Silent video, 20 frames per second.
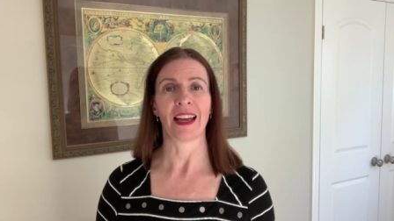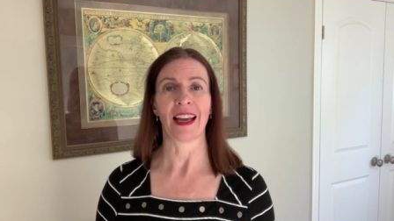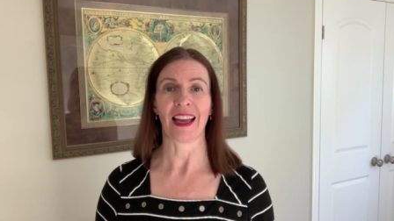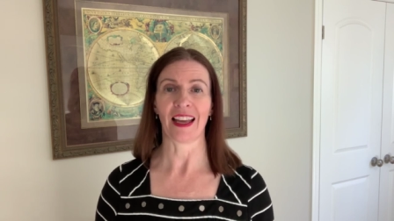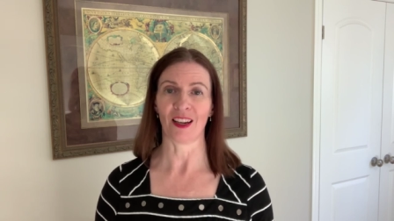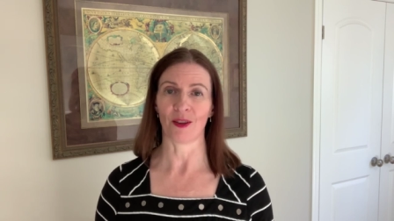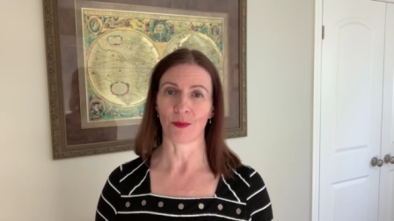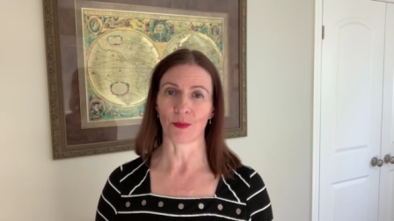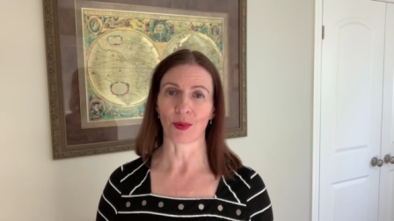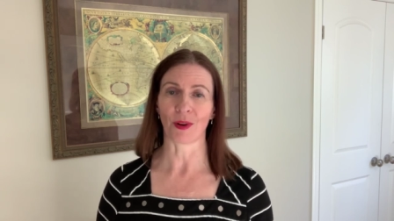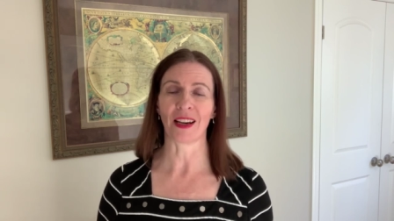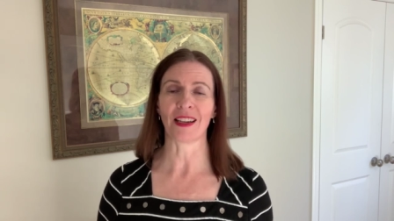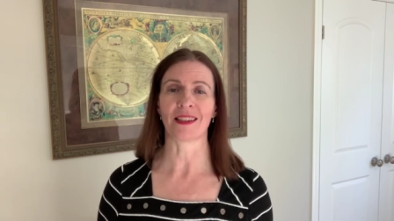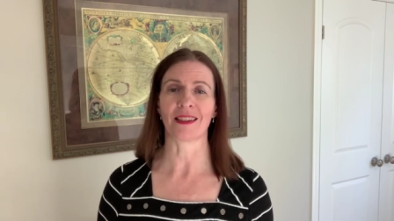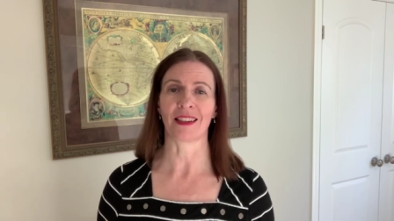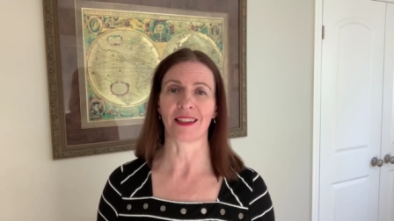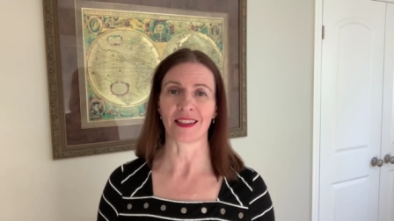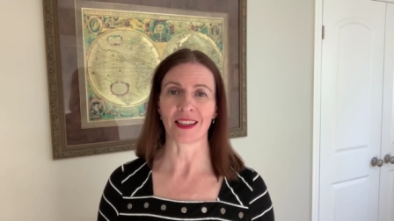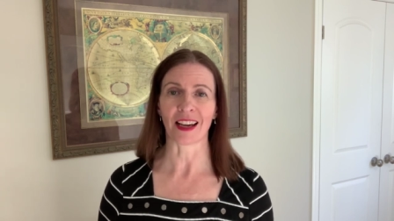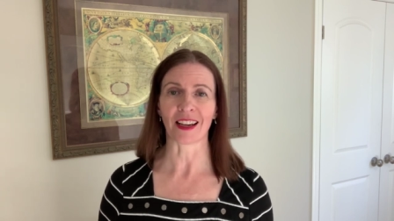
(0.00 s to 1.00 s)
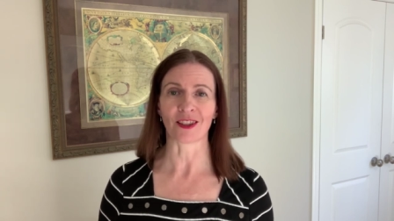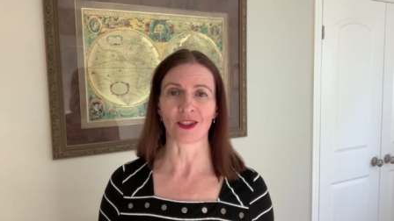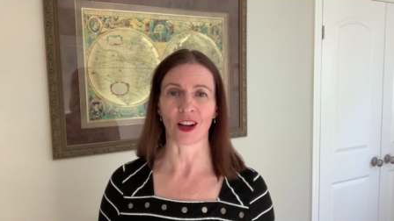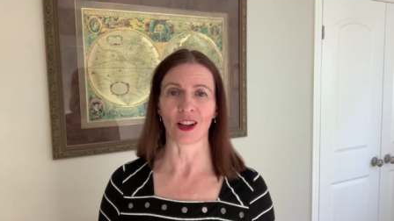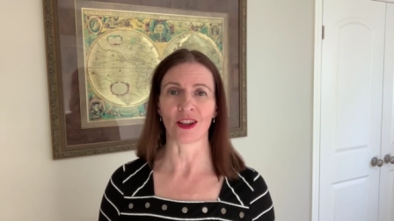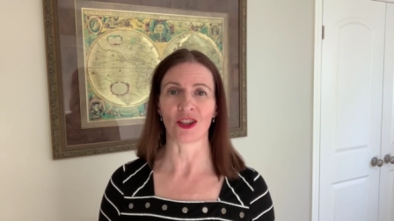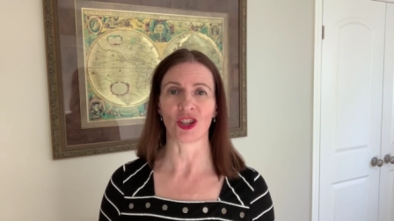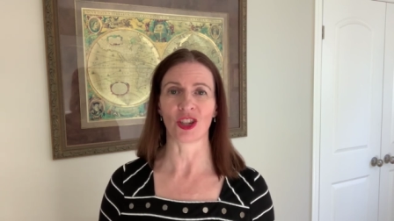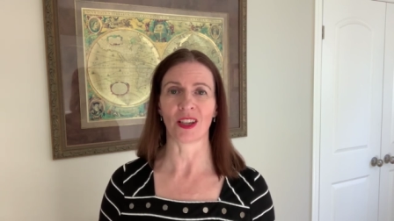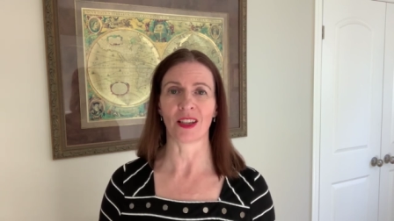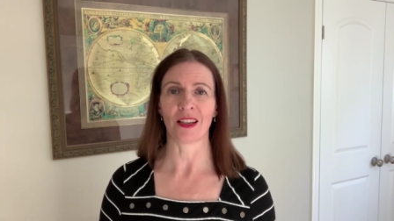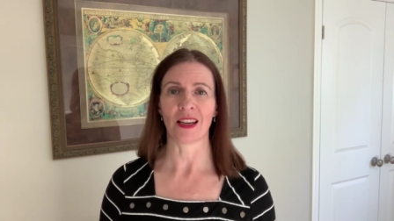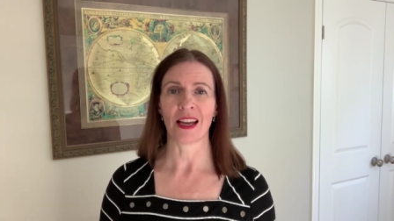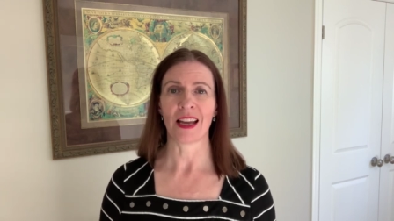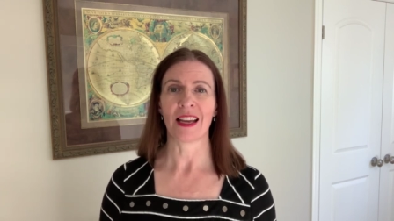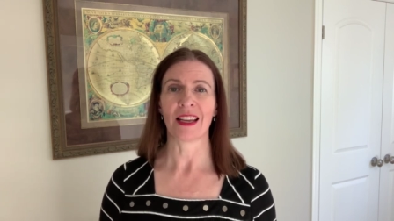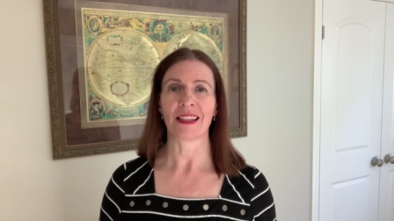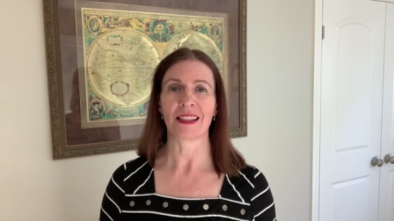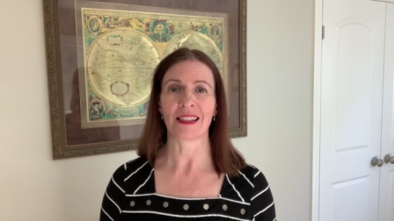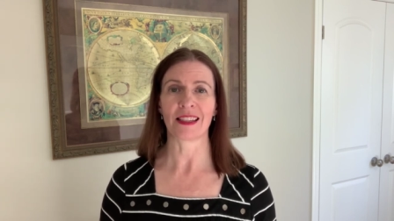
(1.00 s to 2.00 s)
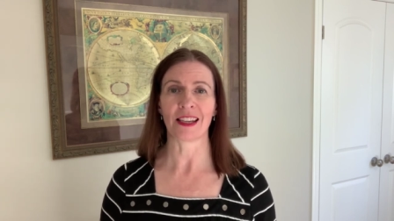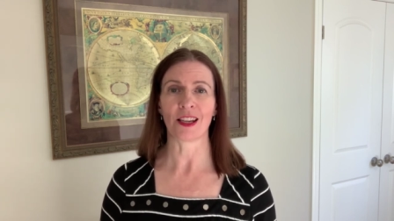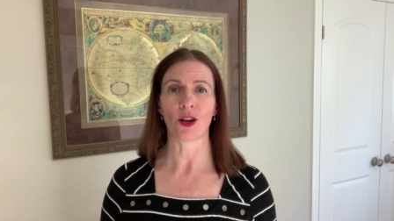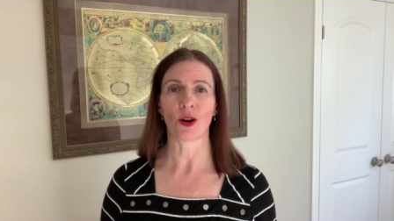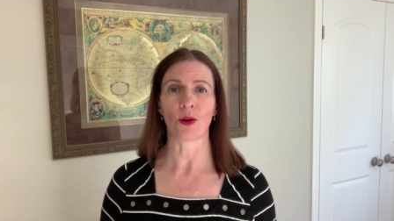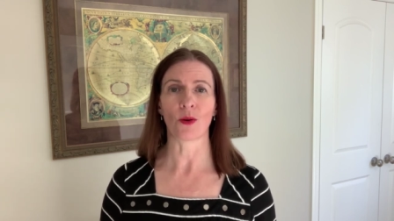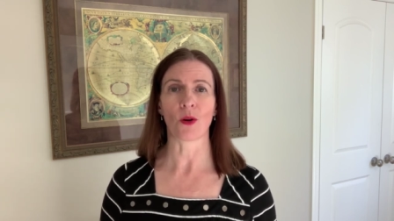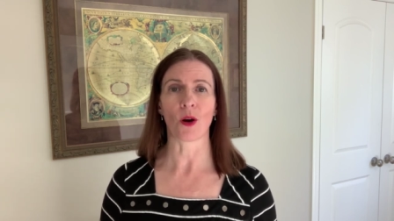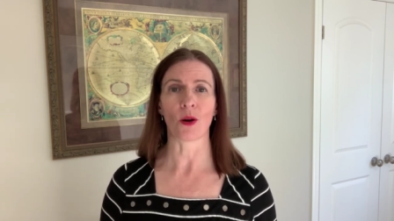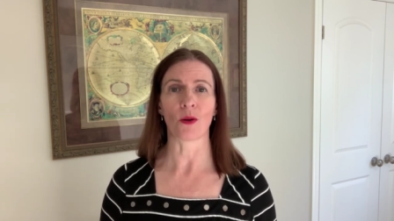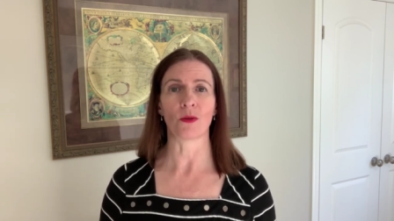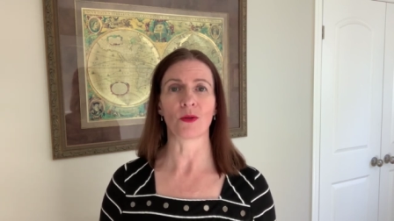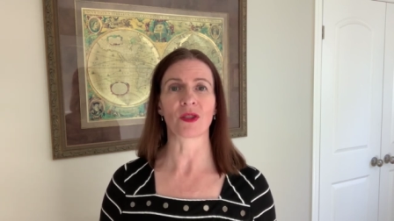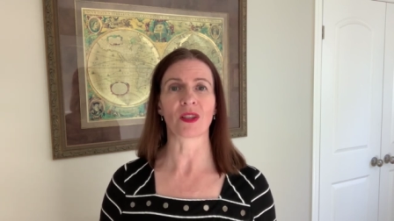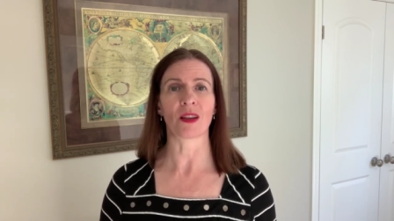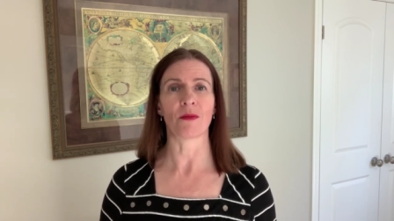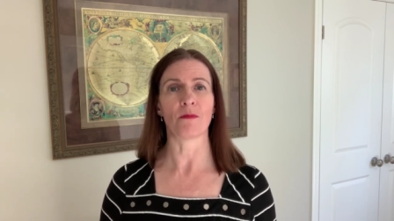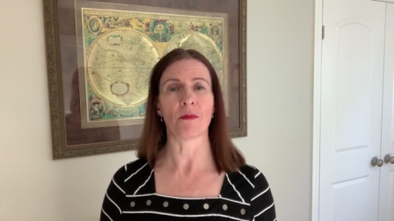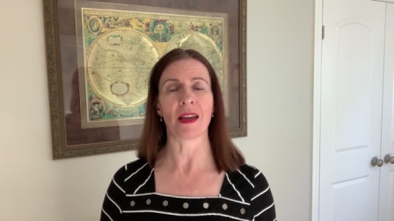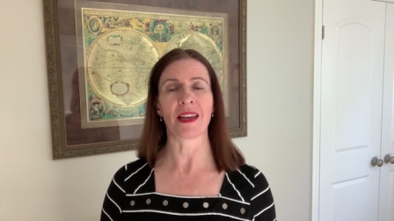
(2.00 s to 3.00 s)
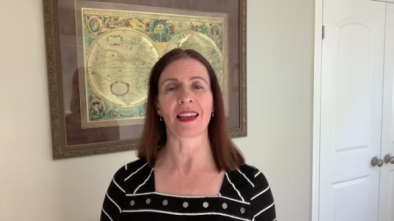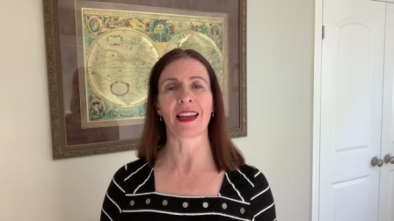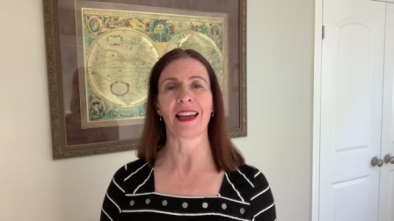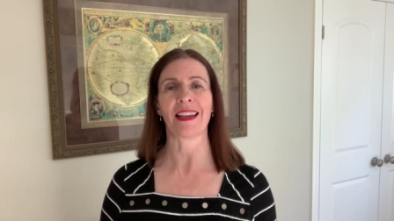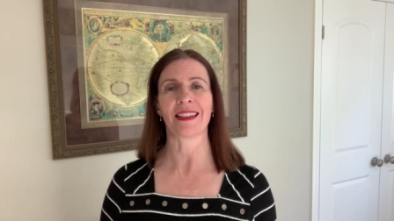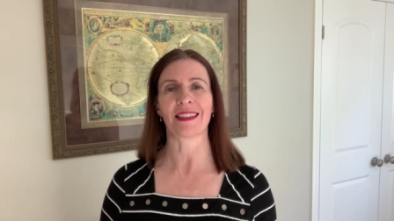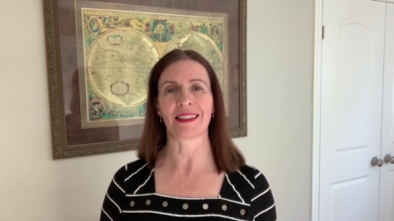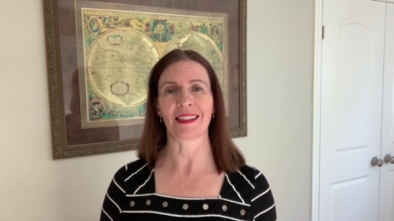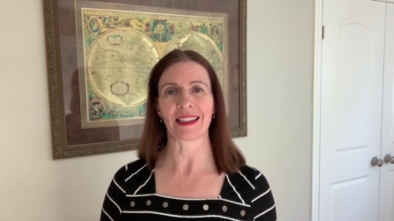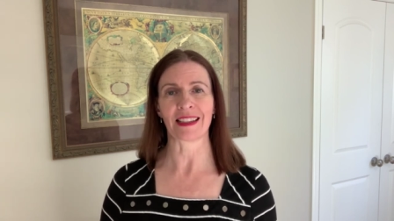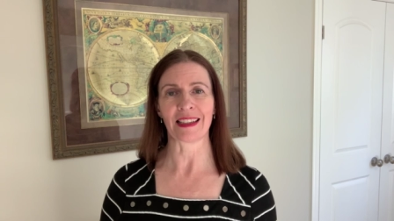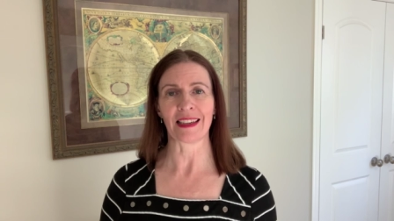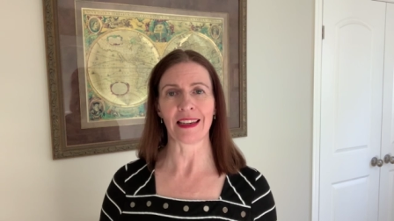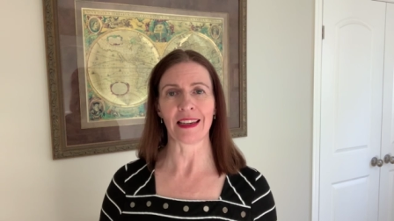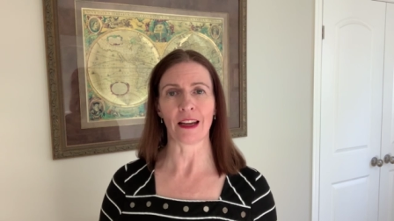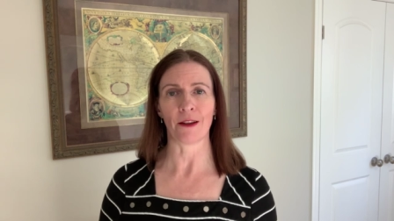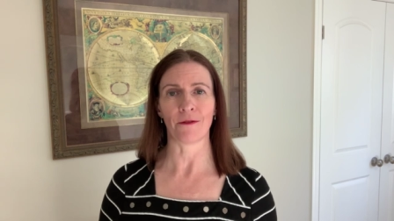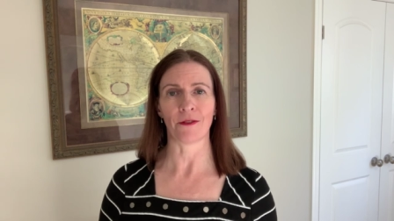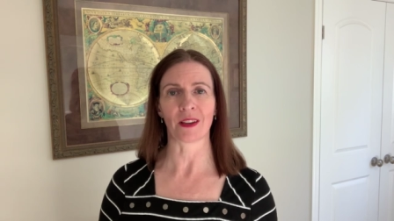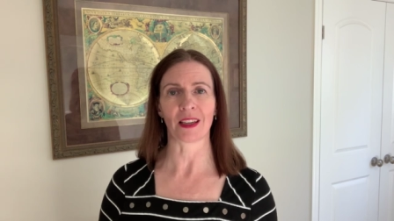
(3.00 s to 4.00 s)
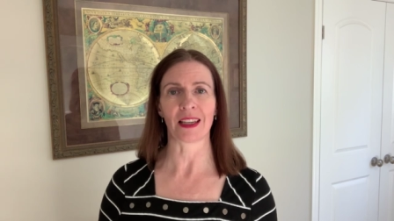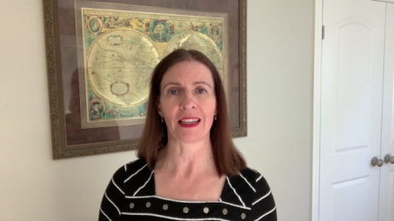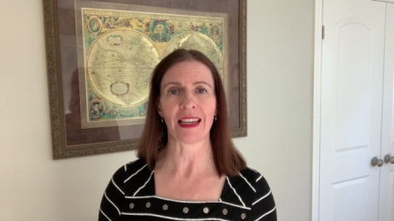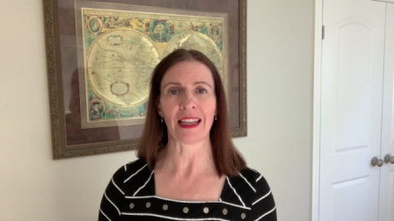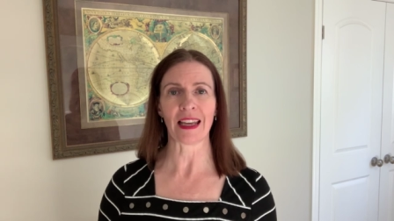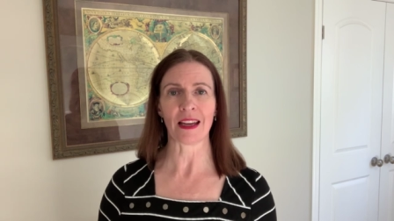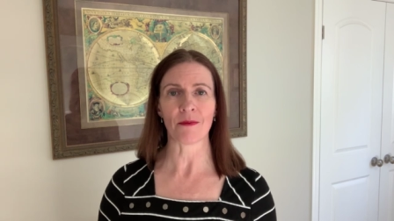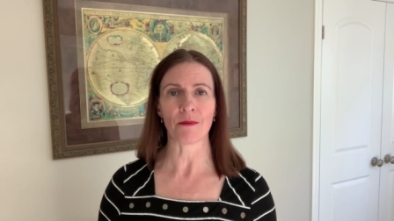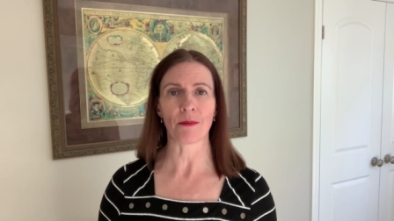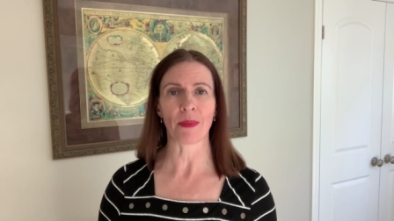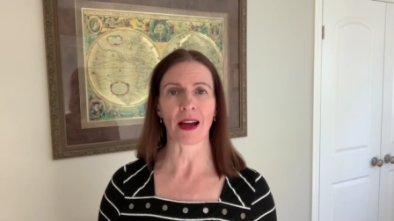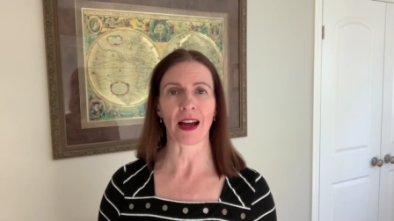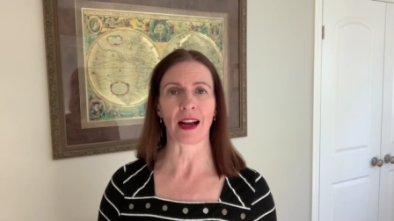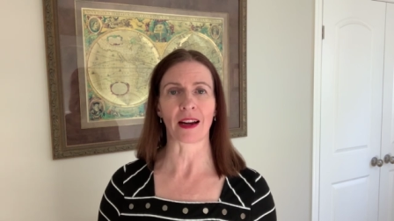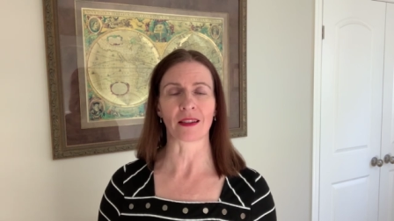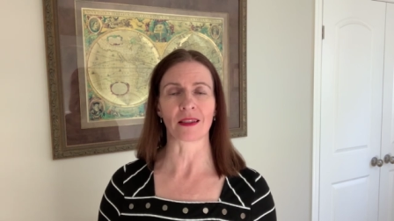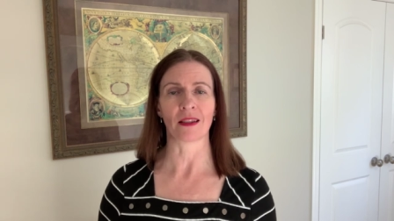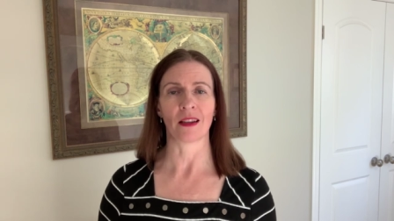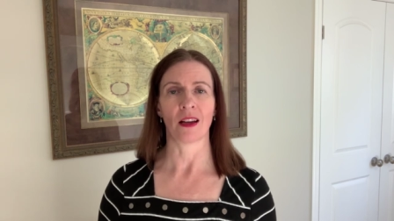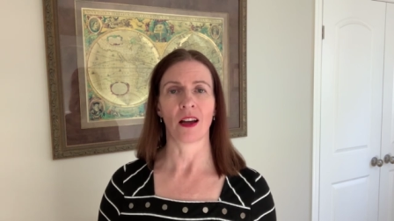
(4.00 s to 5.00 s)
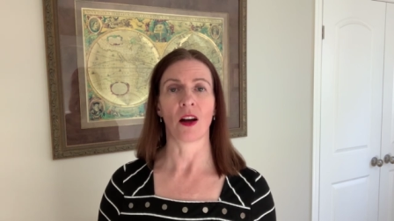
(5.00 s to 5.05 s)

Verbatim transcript: and embracing technology, COOs can make a significant impact